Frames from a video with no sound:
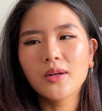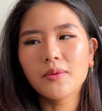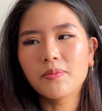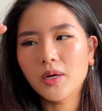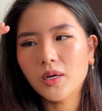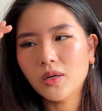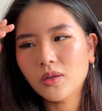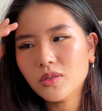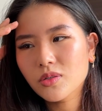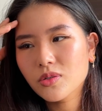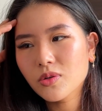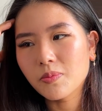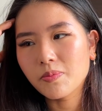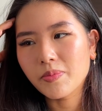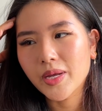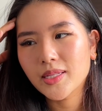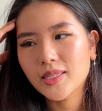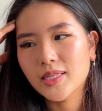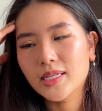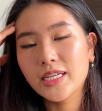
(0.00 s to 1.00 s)
but also
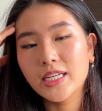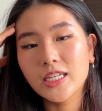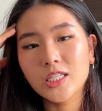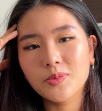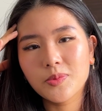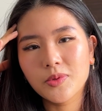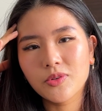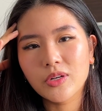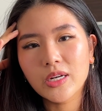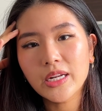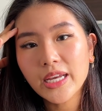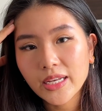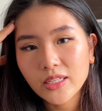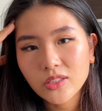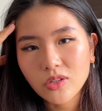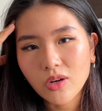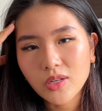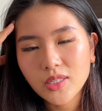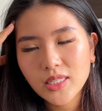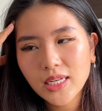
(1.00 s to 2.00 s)
mentally it's been really
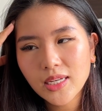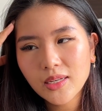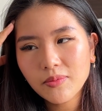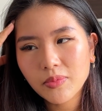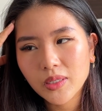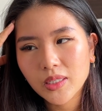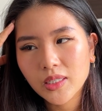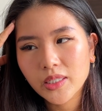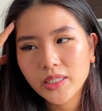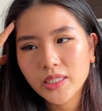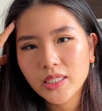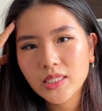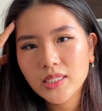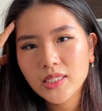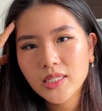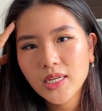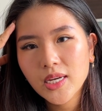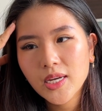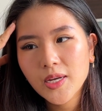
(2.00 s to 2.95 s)
exhausting because